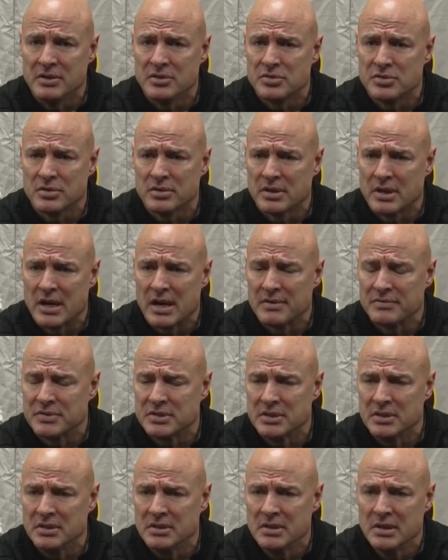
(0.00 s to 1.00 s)
this year that I've
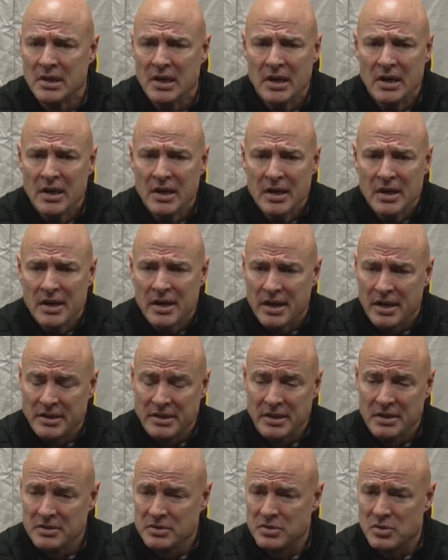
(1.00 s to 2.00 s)
seen. And
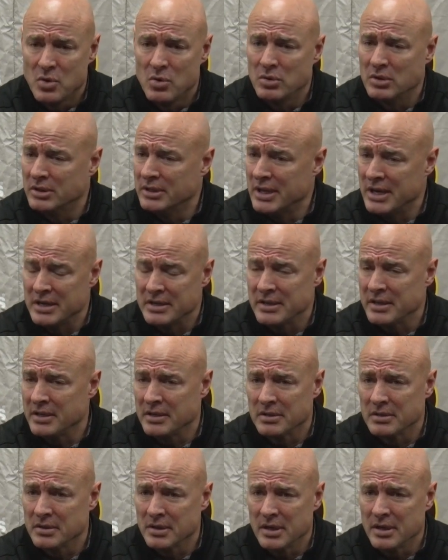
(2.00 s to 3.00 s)
then Cole Gallant had
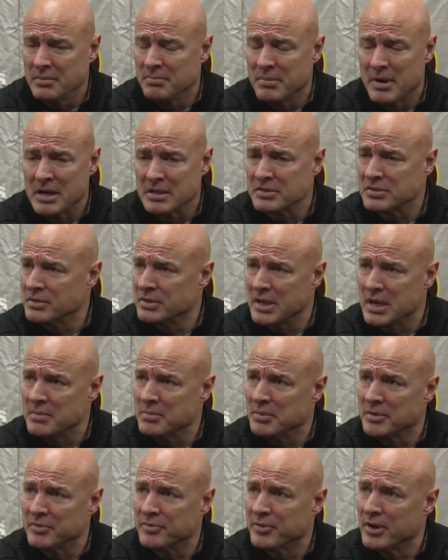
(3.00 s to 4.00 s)
a monster
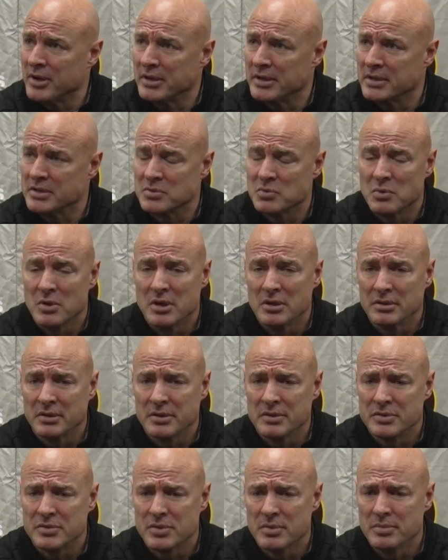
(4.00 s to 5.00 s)
game on Friday as well to
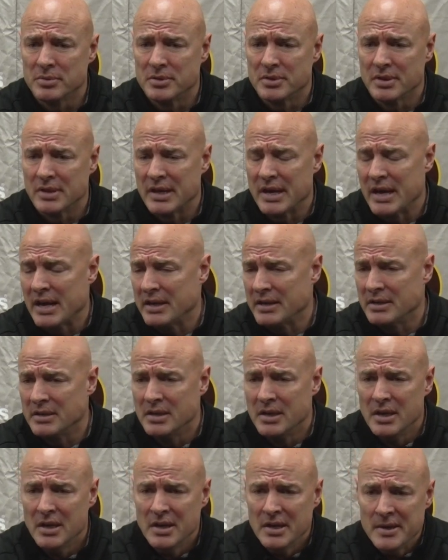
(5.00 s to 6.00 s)
contribute to that.
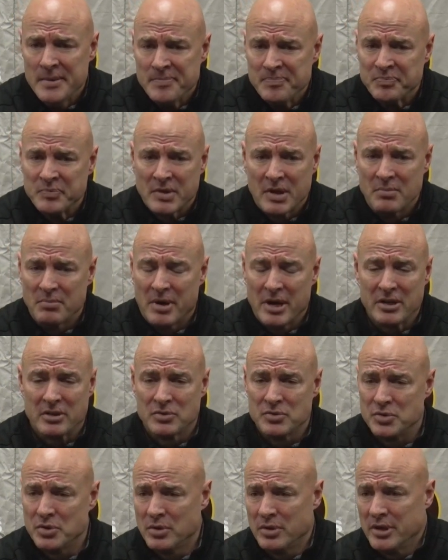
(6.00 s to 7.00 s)
And
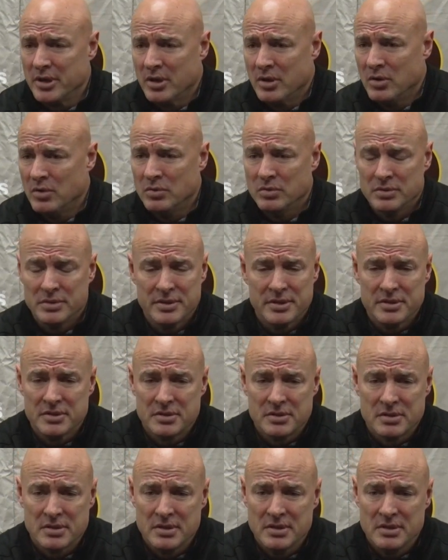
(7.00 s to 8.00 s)
Michael Joyo
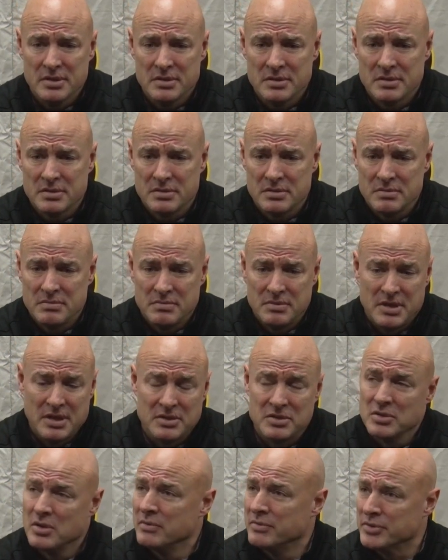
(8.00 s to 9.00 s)

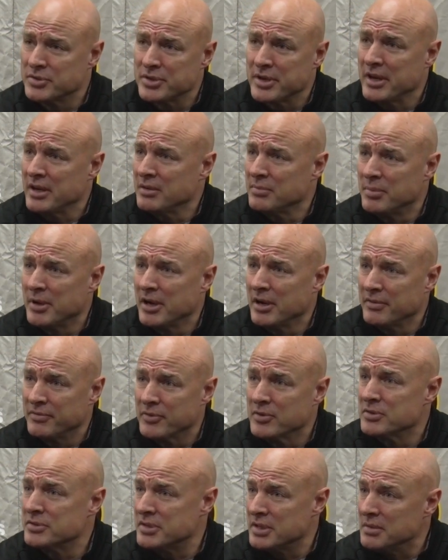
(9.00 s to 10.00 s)
gets overshadowed by our
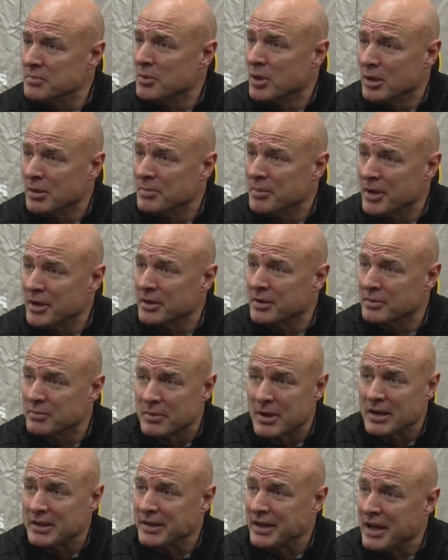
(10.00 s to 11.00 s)
first team All-American
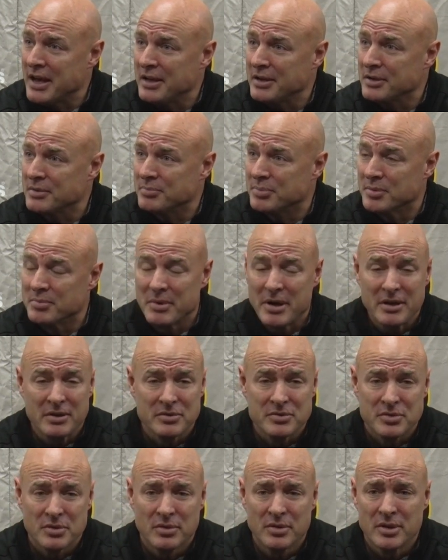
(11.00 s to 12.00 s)
Ronnie Attard, but
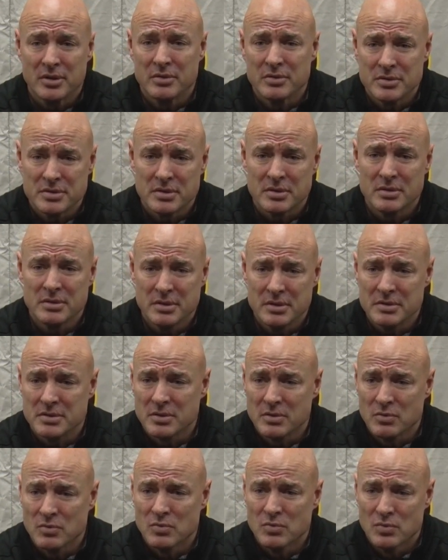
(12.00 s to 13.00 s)
Michael Joyo is
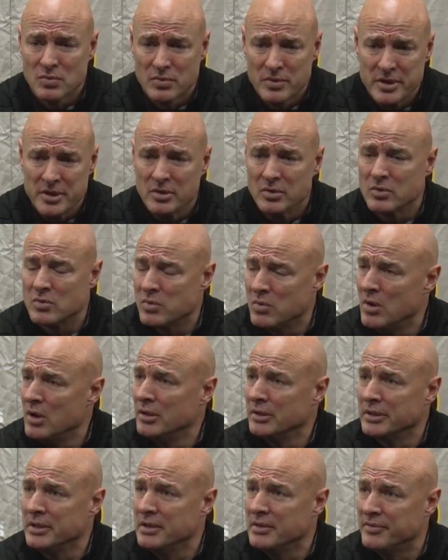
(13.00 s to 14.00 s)
a real
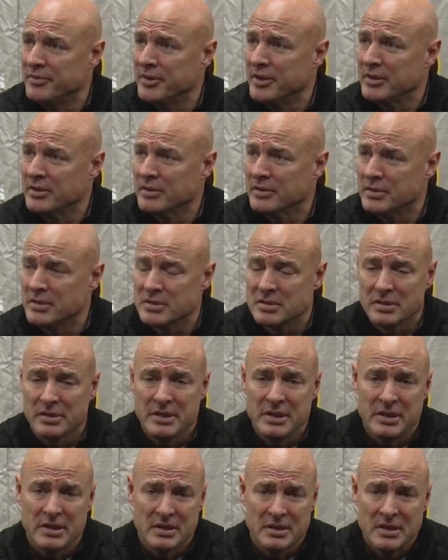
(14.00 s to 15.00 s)
quality defender in this
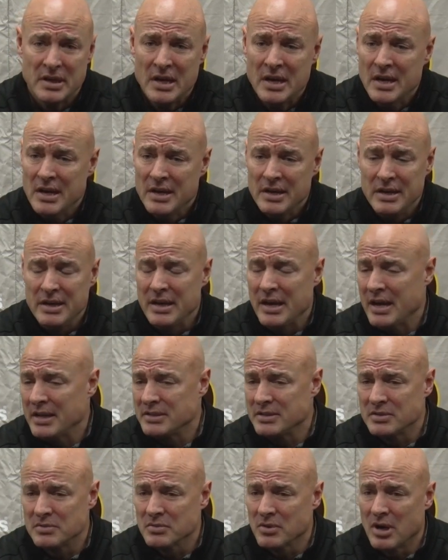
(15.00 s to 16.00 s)
league, and he
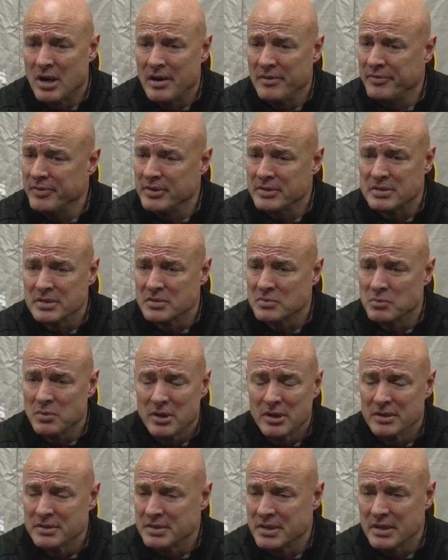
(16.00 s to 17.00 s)
adds his offense as
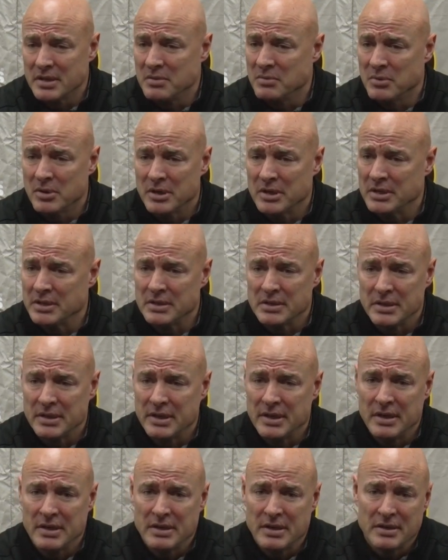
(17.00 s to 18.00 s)
well as anyone.
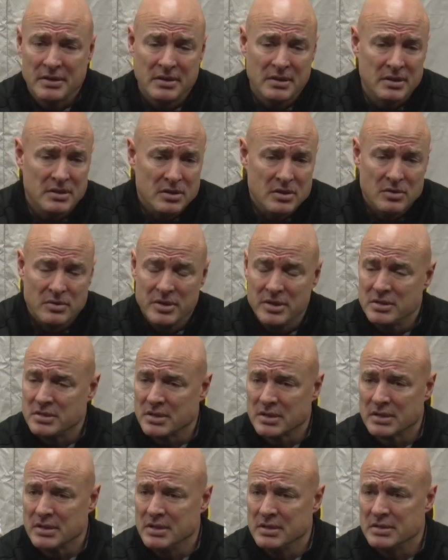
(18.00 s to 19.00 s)
And I think he's
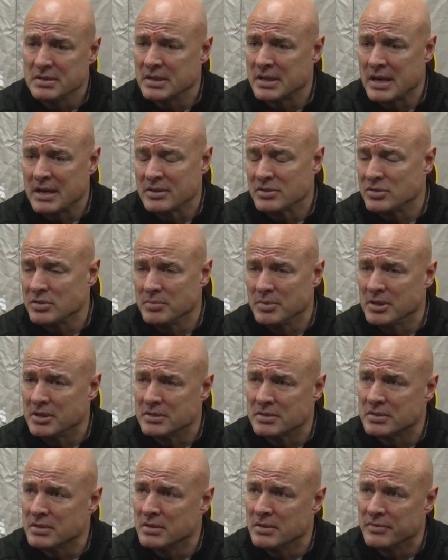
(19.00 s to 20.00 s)
a guy that should be
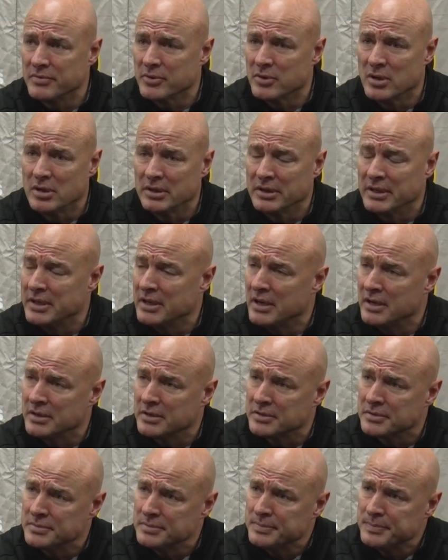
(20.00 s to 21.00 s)
considered for all league
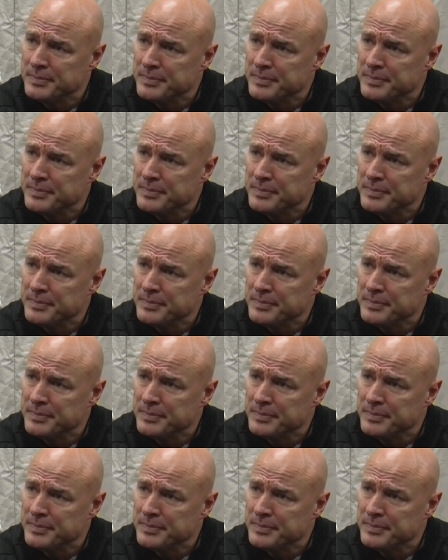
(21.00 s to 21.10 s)
honors.